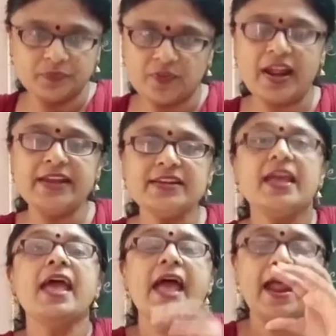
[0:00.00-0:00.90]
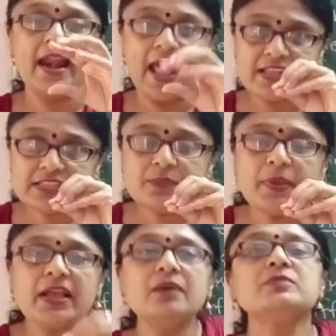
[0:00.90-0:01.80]
Right? And as it
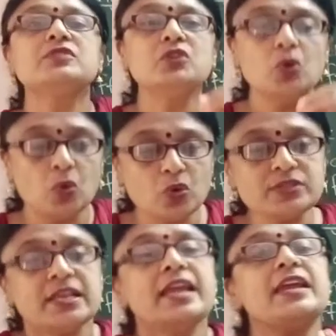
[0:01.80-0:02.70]
becomes loose,